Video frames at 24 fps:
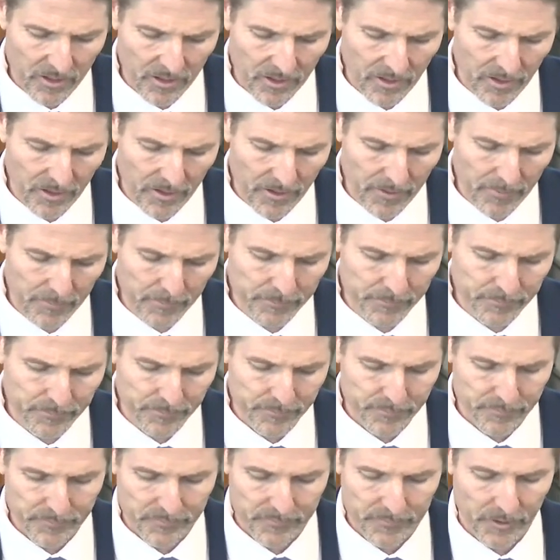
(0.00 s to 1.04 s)
the
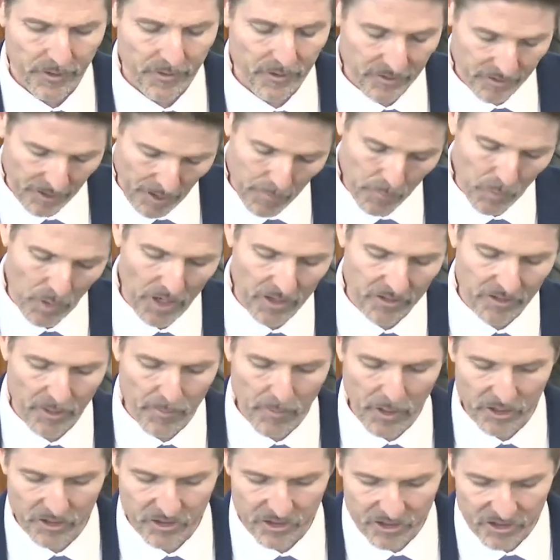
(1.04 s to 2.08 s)
same way, as I
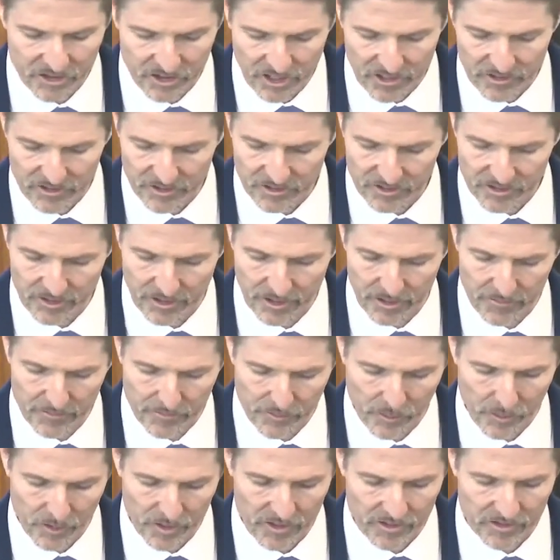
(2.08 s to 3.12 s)
mentioned, Jesus did
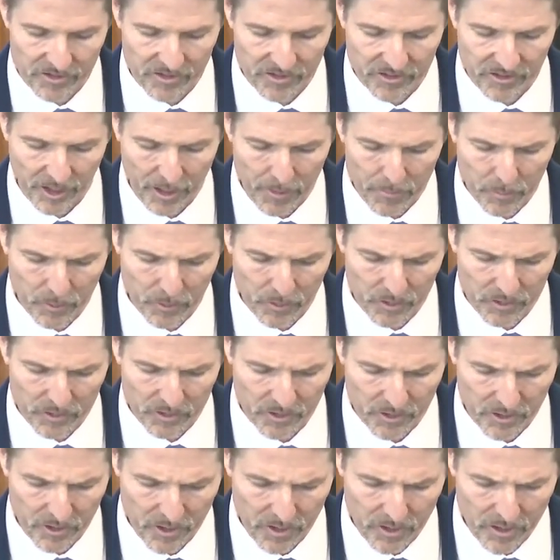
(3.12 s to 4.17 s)
for his
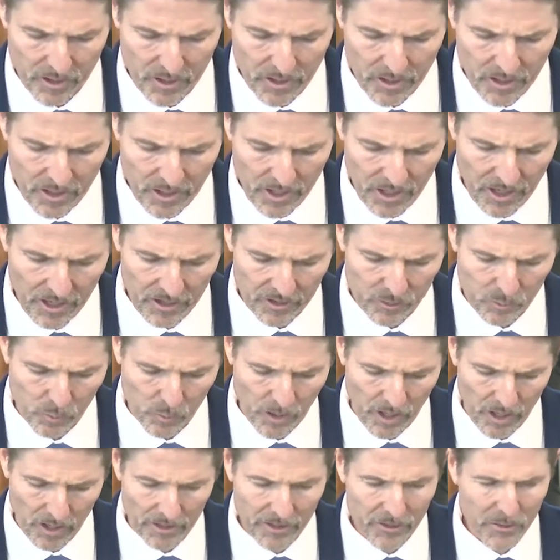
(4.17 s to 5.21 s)
disciples as well.